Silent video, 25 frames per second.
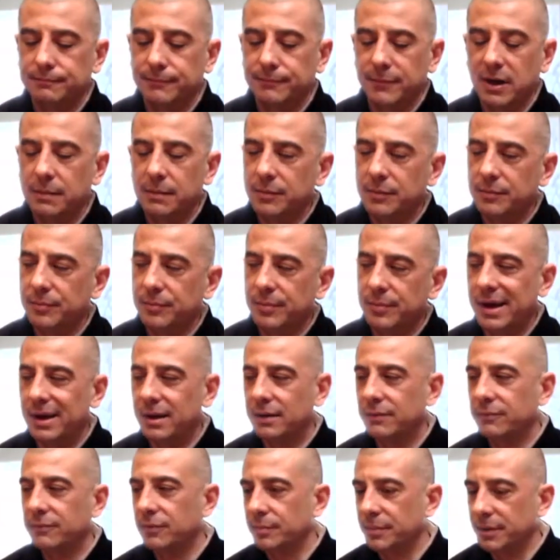coming
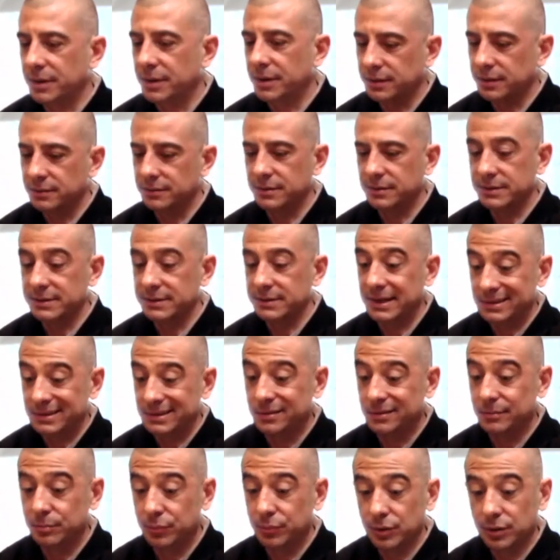back for me, because that's the
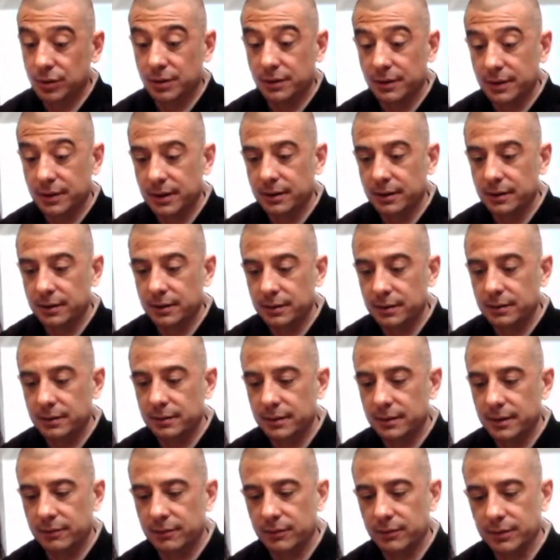book that
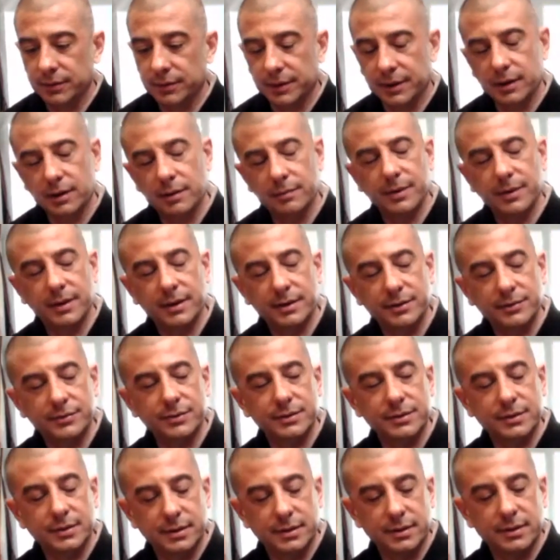really got me
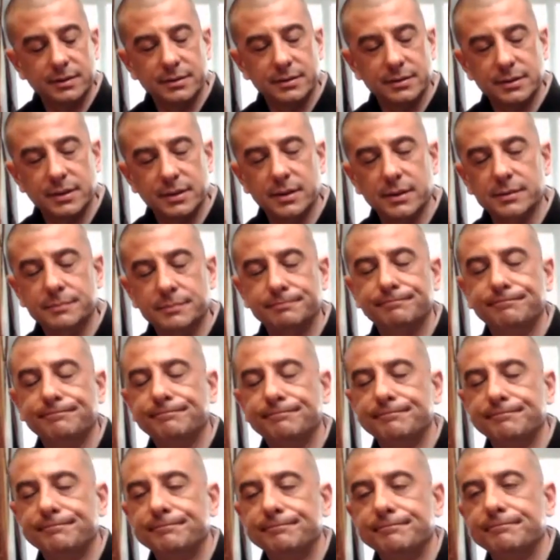interested in Zen.
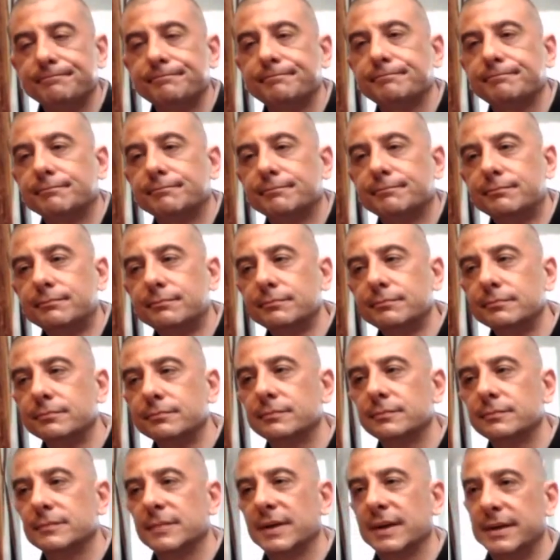
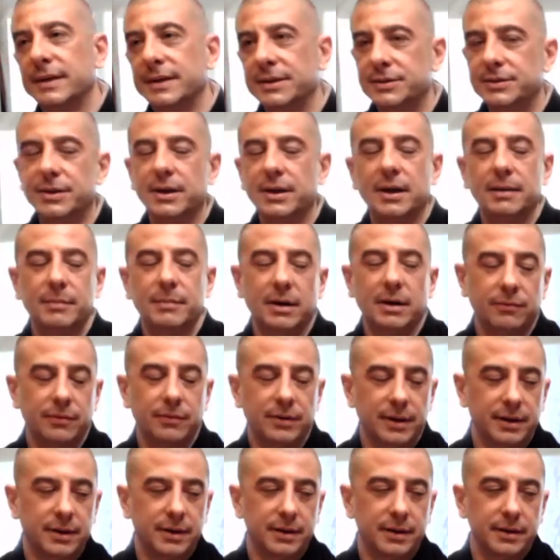And each time I
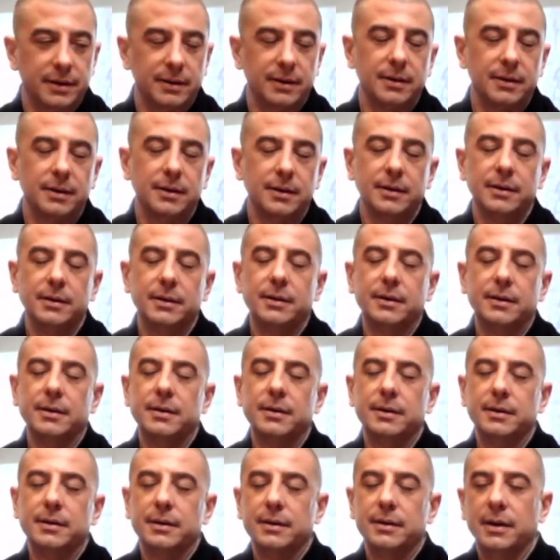read it,
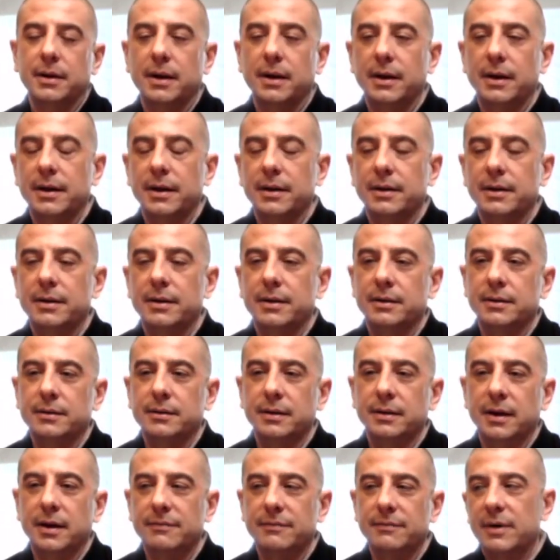
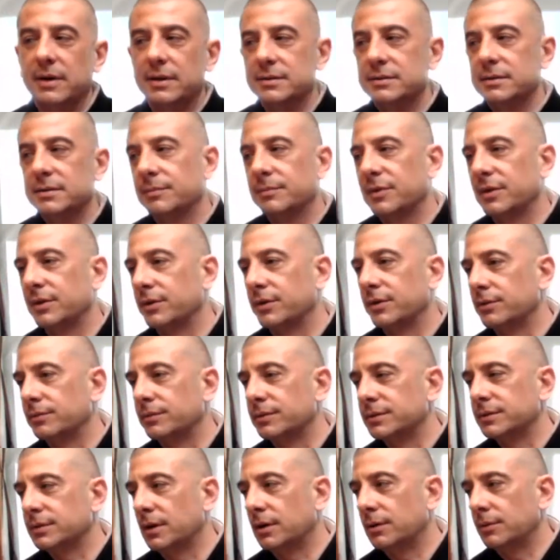I find something new.
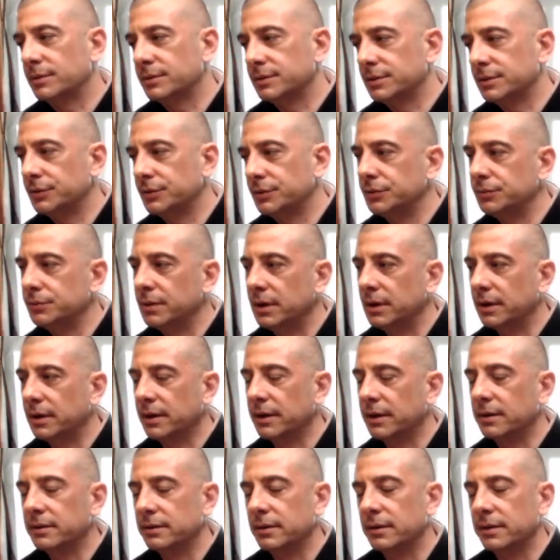There's always a new
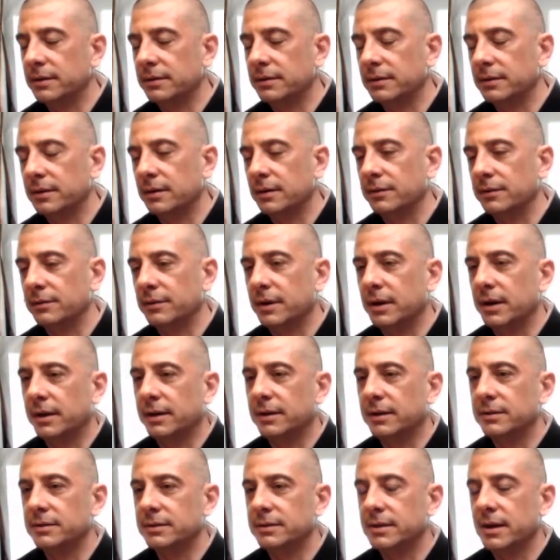nugget in there that I
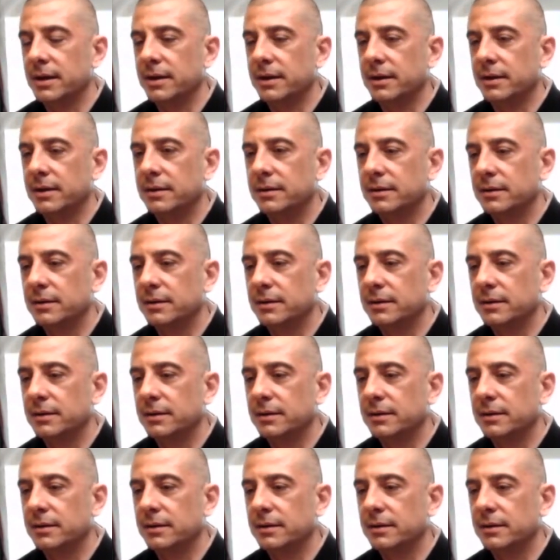can take